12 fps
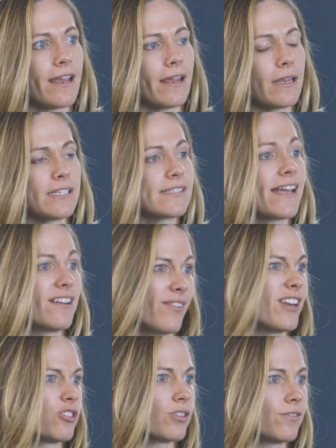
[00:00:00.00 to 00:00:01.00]
a site of
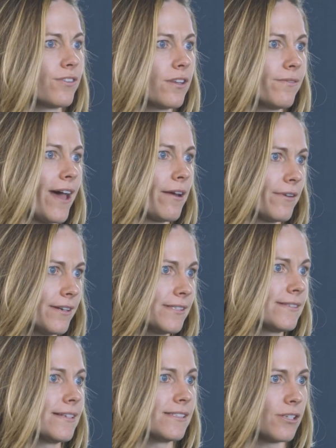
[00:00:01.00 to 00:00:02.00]
entry for the
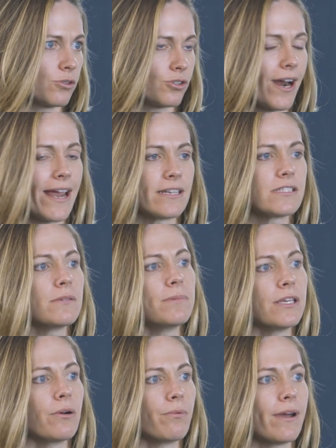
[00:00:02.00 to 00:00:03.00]
virus. And so trying to
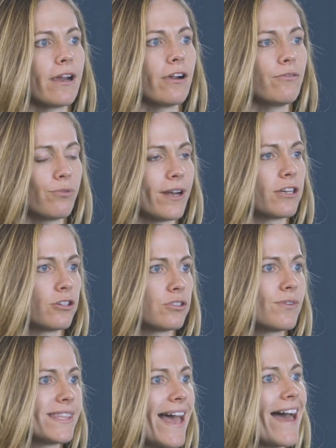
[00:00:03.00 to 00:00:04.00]
be aware of when you're
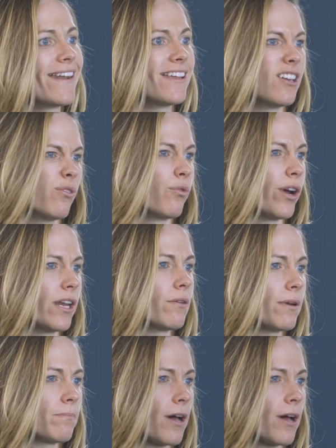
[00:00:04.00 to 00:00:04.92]
doing that and avoid it when